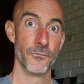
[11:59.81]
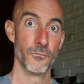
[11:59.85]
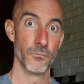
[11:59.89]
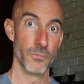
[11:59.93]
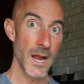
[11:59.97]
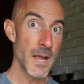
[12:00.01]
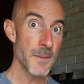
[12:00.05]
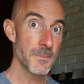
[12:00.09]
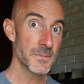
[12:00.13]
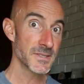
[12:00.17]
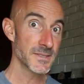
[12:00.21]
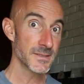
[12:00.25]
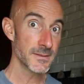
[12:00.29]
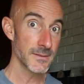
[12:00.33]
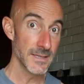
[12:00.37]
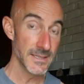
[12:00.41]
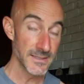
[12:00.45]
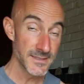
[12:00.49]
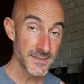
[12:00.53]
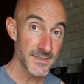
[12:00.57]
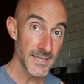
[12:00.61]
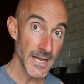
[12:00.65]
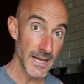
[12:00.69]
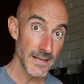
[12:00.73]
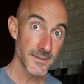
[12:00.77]
reps and
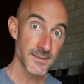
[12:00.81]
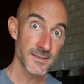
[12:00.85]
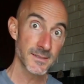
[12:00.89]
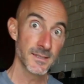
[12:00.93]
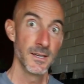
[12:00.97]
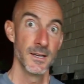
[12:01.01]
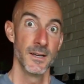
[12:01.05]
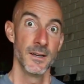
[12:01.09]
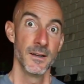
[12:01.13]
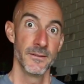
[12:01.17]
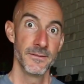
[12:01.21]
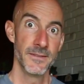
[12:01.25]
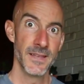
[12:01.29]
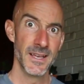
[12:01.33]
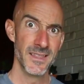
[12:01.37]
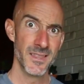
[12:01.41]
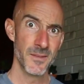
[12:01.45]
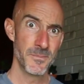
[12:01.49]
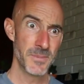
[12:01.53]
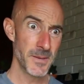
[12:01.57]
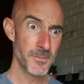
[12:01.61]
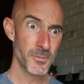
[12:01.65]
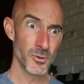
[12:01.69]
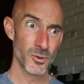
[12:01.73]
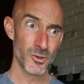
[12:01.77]
sets than the
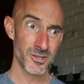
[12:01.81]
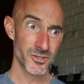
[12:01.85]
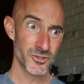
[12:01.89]
people who